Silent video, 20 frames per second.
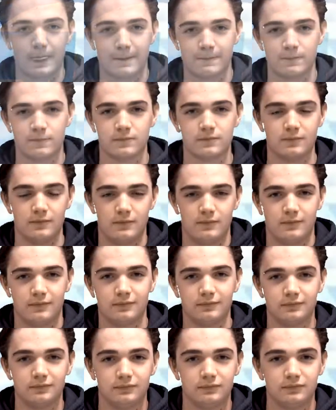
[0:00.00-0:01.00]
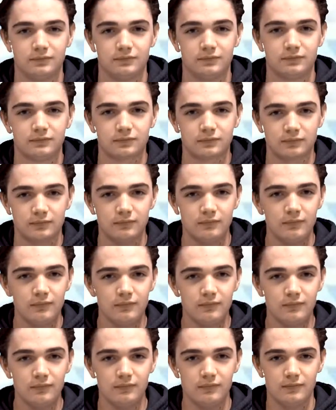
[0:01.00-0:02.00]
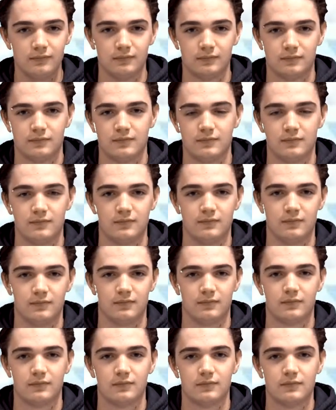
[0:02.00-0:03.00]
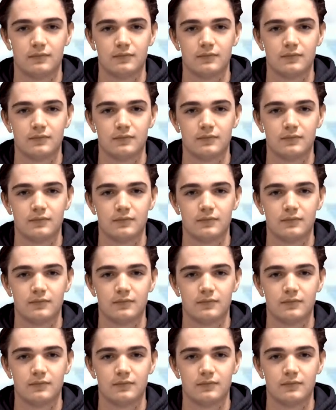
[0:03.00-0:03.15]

Nothing is said.